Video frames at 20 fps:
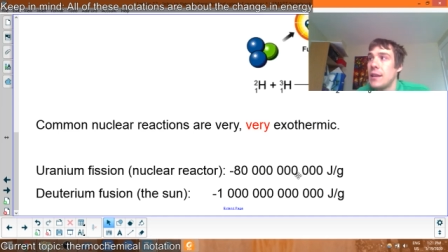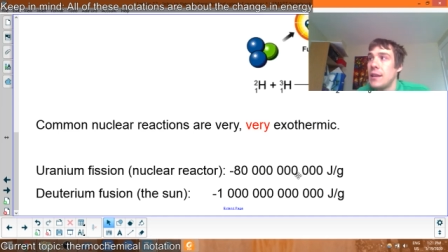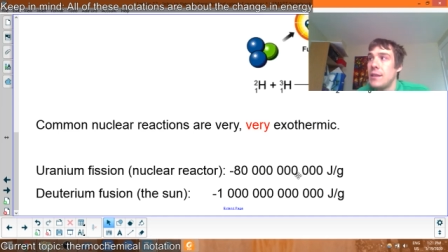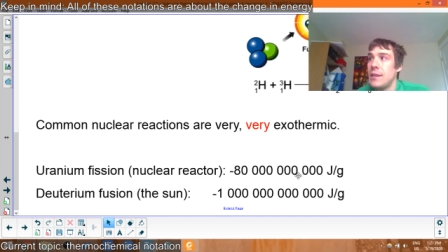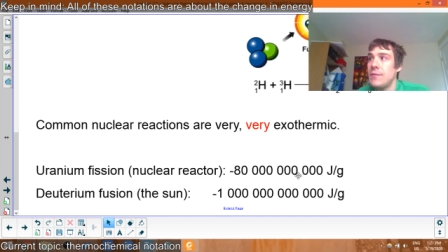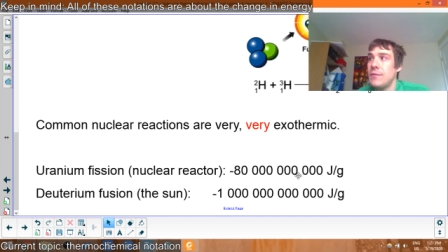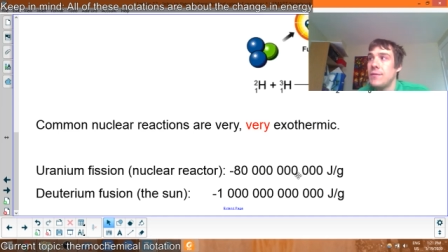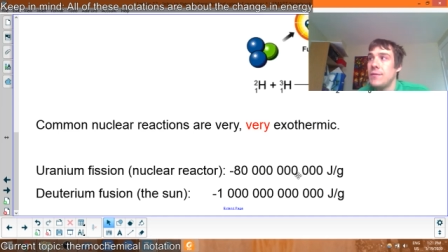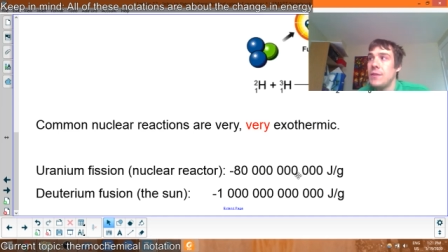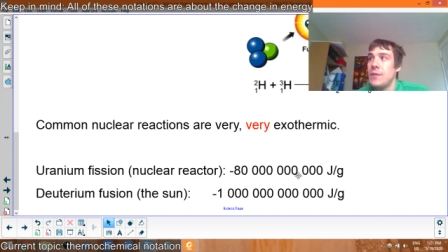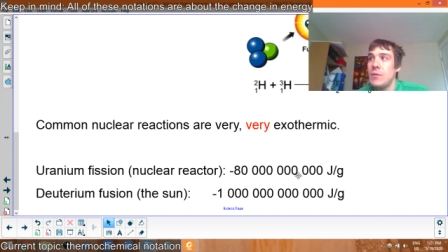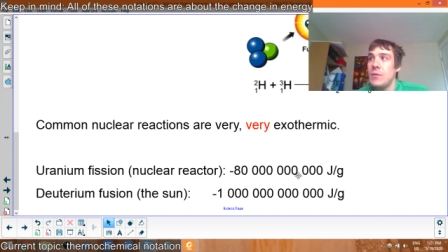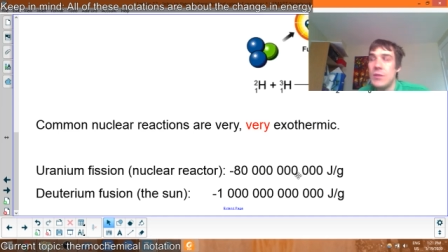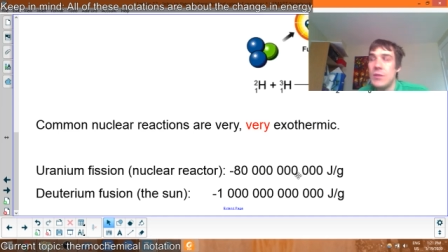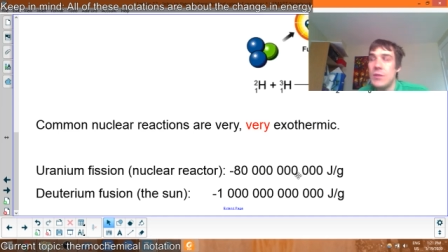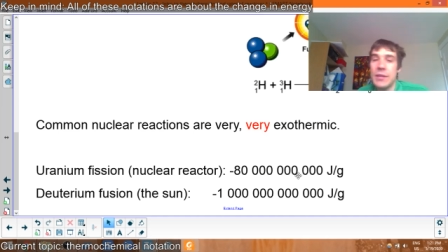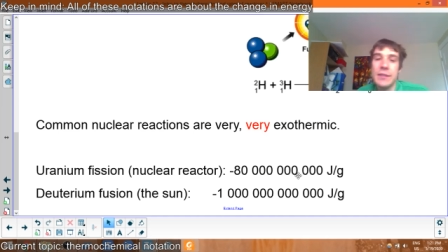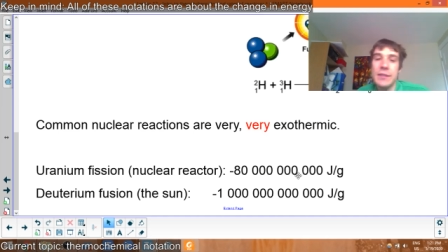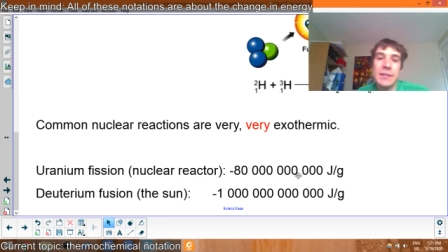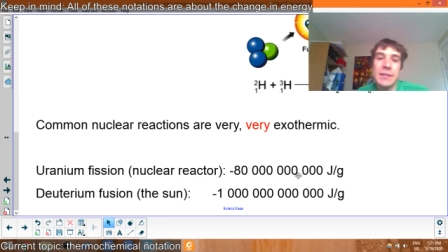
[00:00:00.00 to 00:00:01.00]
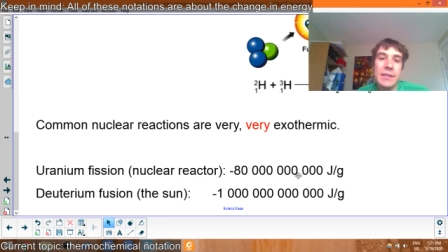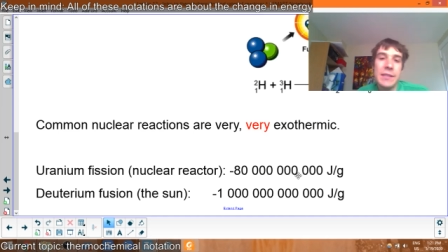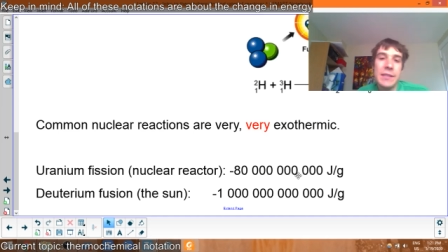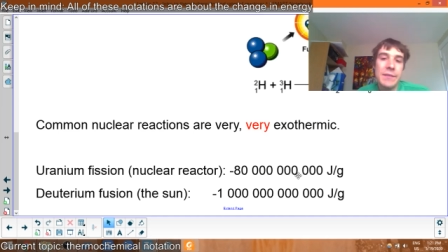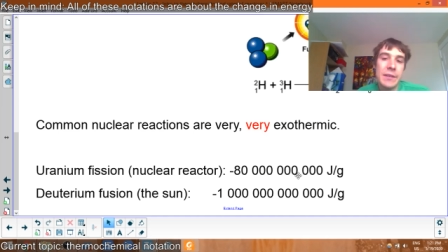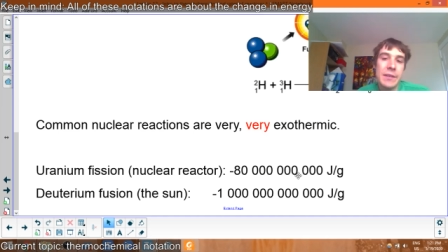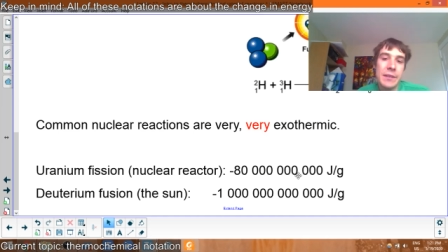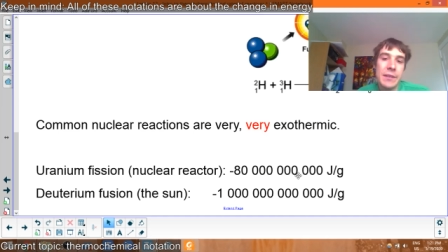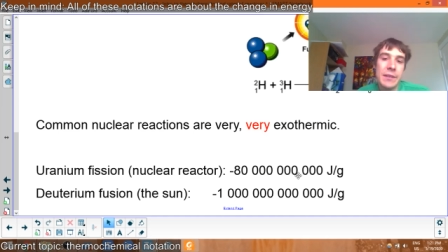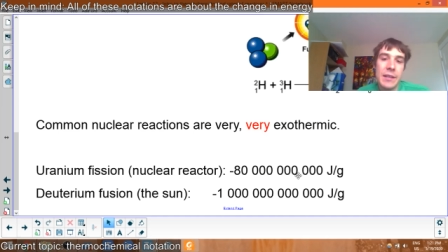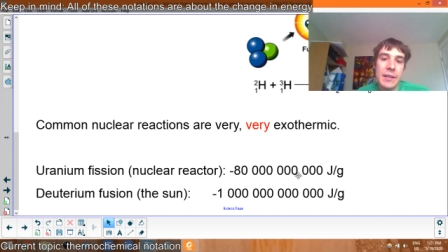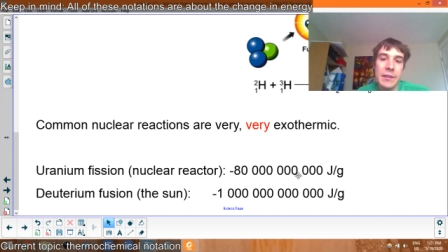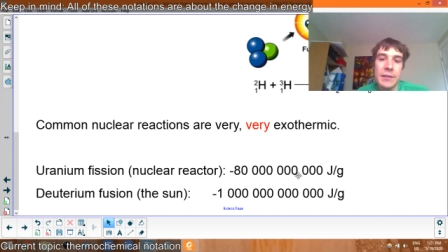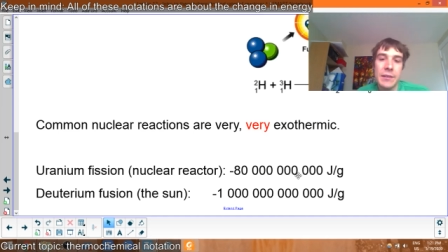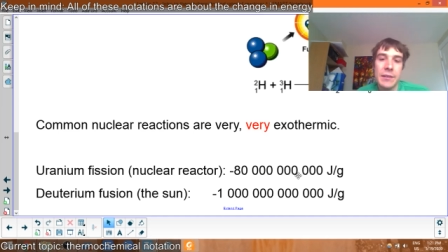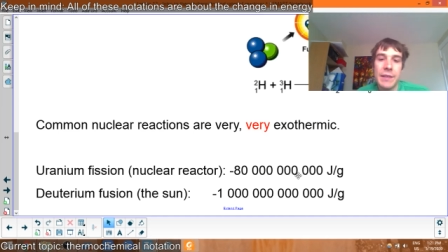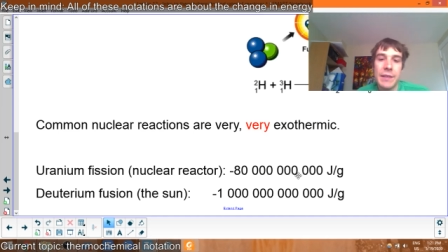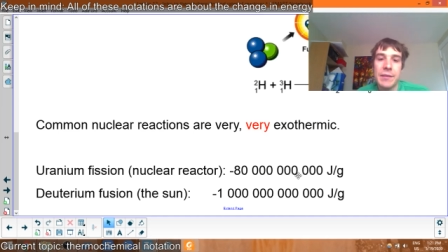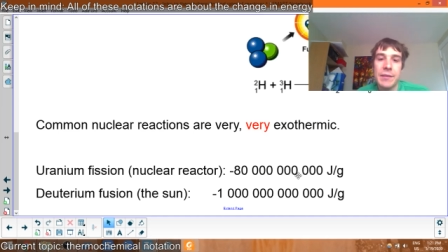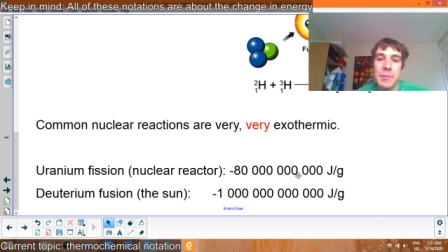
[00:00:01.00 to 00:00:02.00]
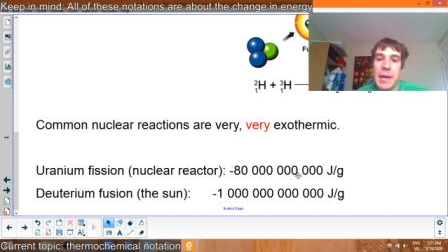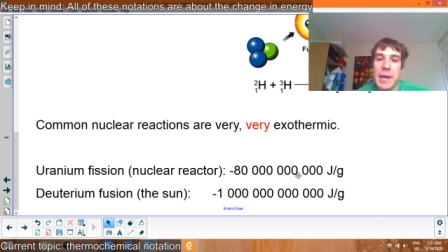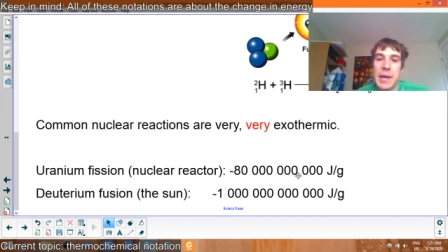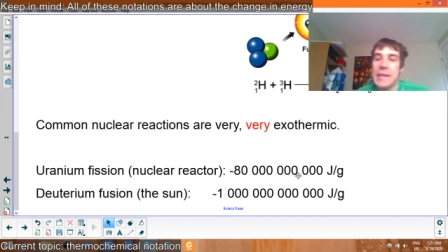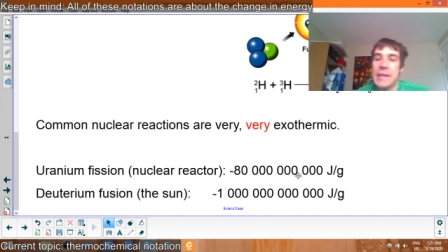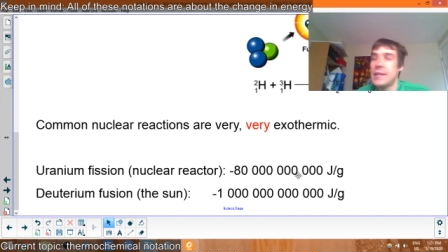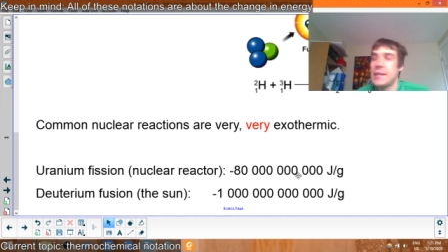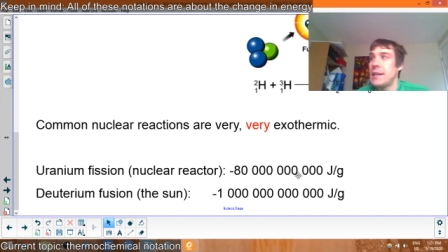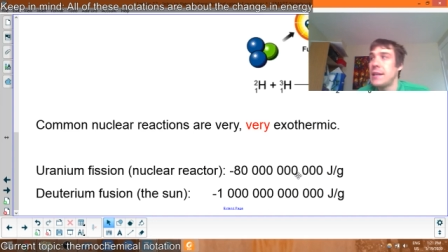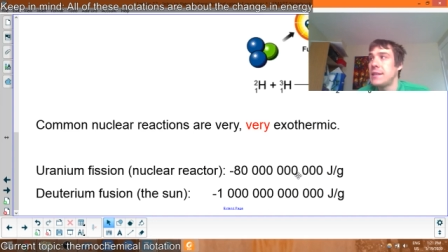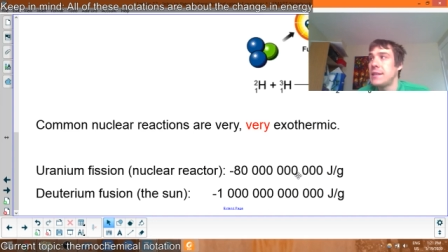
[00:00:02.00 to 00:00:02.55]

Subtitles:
And then fusion is even another level past that.